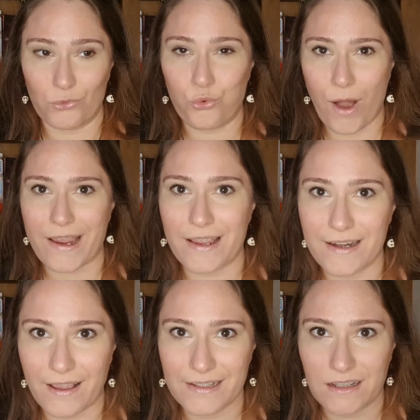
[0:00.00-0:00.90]

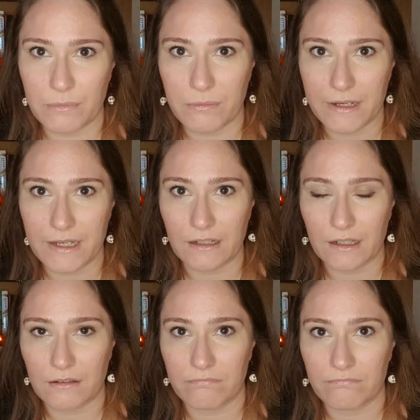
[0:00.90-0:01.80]
recognize them immediately.
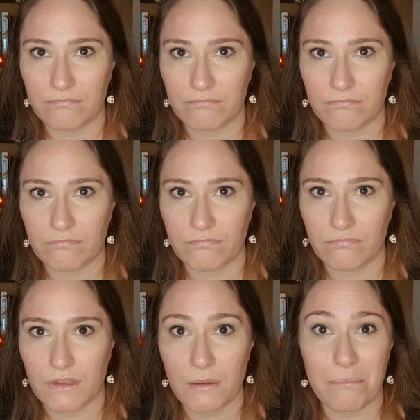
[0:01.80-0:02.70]

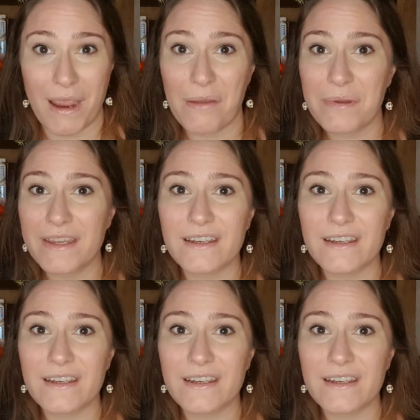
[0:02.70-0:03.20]
Maybe